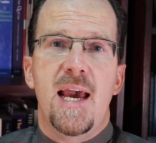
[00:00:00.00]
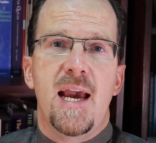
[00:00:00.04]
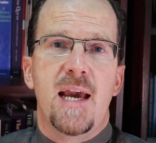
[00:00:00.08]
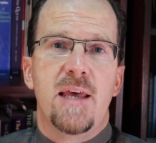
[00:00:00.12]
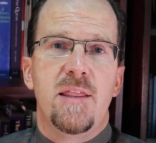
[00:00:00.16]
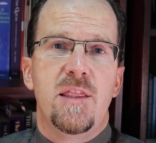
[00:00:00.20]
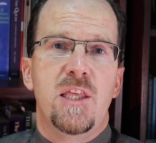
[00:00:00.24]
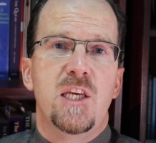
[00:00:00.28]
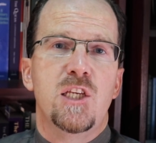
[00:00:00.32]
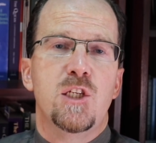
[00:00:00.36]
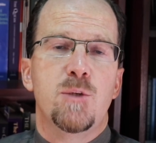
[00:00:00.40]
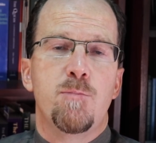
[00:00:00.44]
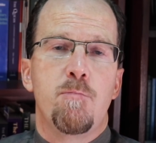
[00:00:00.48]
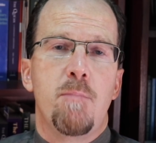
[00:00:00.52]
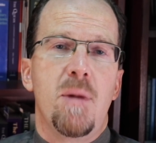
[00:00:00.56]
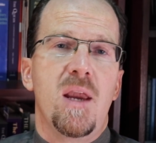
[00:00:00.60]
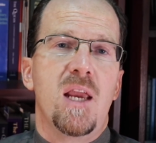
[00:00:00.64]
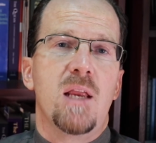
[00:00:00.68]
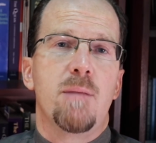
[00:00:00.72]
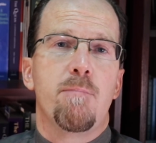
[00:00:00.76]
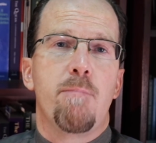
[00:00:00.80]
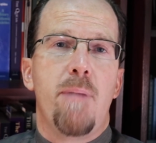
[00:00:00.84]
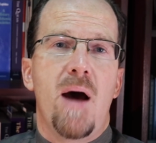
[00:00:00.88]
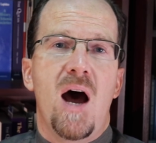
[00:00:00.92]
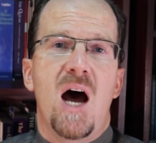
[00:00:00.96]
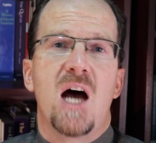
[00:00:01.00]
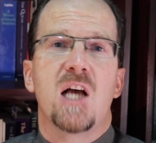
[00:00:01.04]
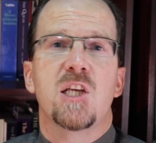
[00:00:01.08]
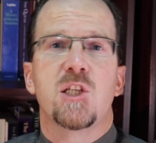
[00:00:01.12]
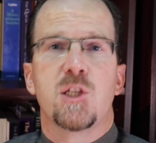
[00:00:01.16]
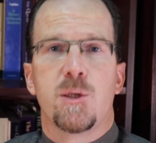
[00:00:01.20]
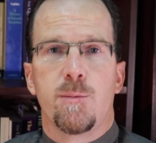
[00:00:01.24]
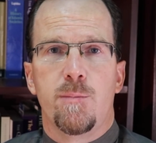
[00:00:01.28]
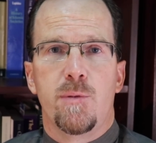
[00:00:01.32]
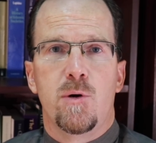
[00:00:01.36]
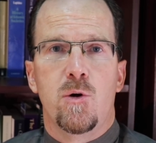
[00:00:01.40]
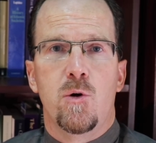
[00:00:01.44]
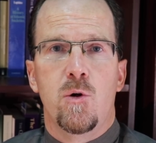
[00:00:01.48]
and this made
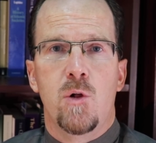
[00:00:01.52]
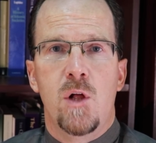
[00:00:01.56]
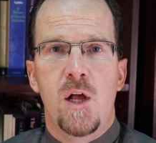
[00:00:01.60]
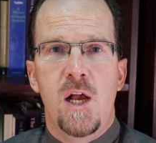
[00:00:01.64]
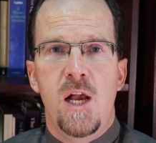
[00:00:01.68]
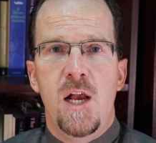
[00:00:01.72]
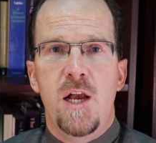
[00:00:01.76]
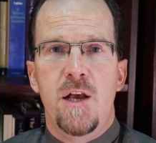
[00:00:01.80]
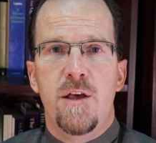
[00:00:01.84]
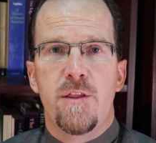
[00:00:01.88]
possible